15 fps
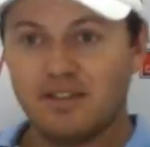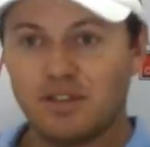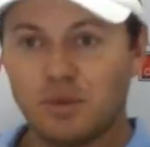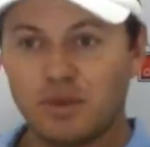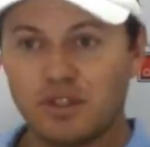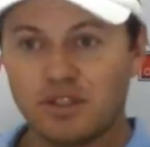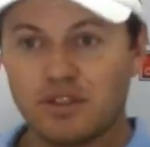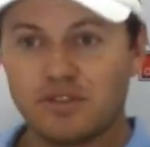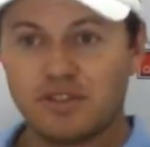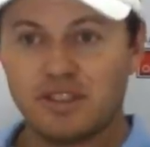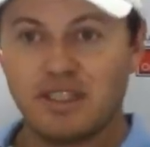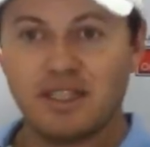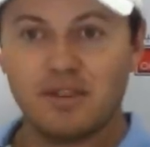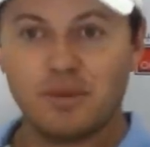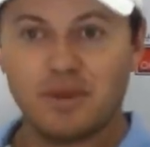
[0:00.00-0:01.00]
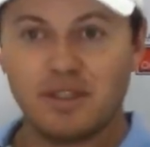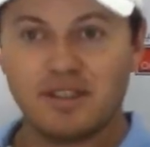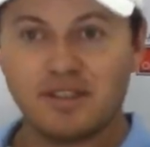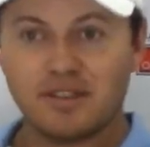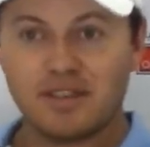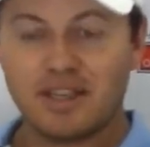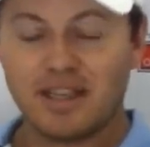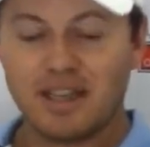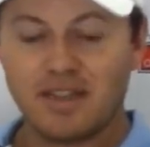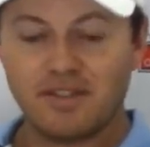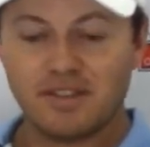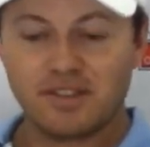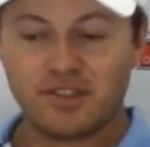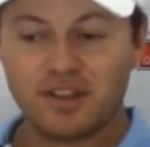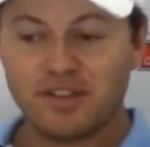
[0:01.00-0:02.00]
If it was after day one that they
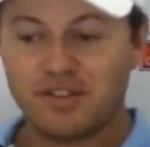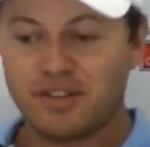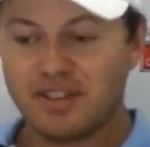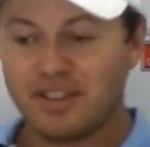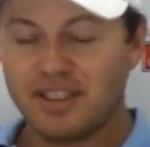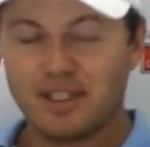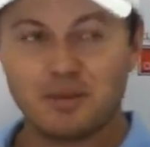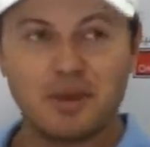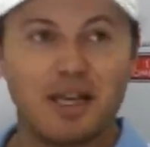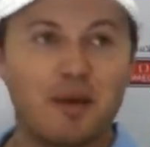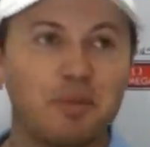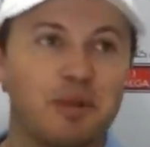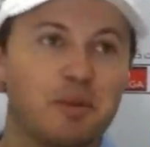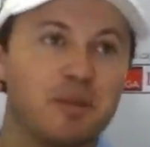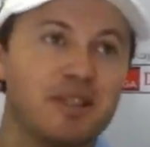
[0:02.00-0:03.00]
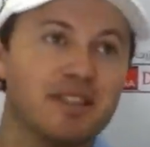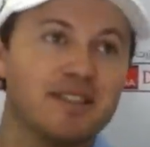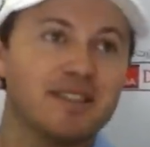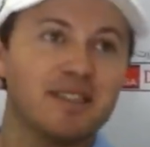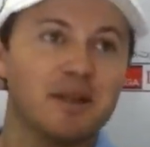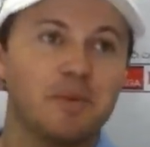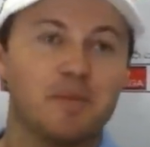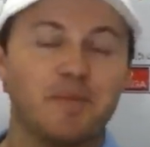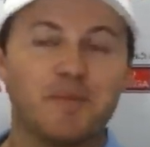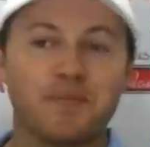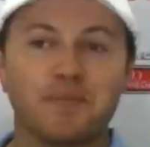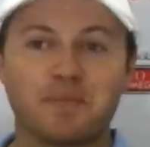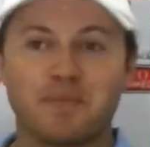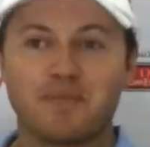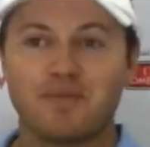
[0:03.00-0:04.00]
gave the trophy, then I'd be happy. But
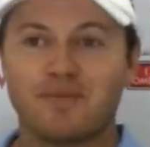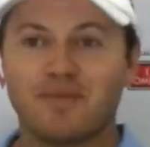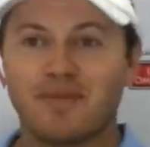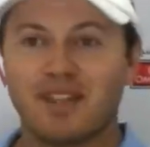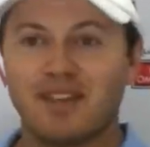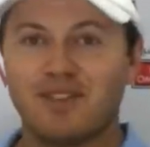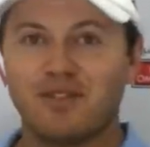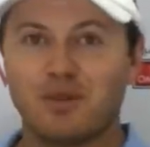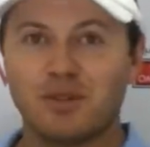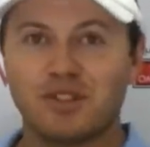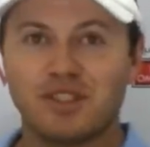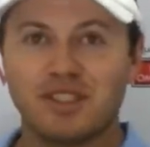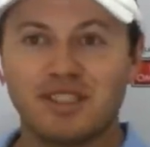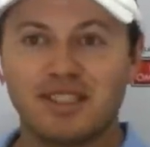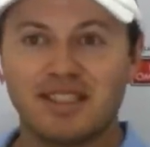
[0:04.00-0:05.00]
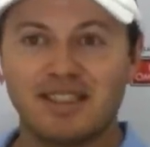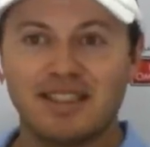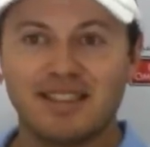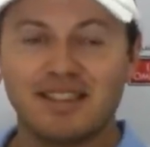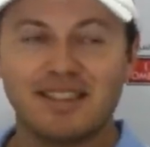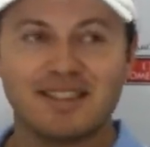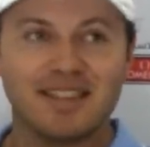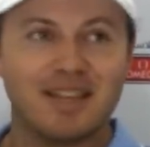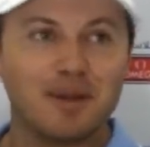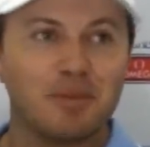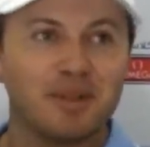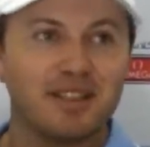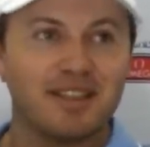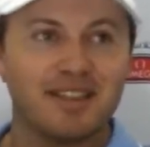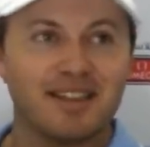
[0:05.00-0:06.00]
unfortunately, that doesn't
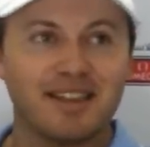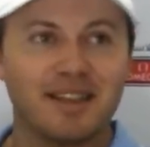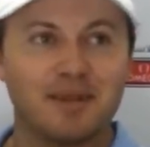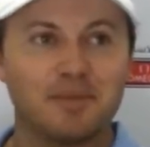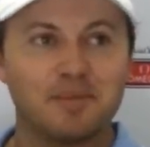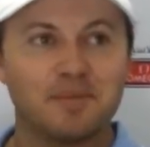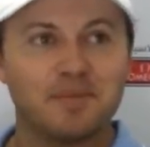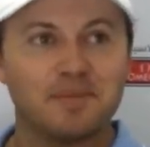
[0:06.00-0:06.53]
happen in our game.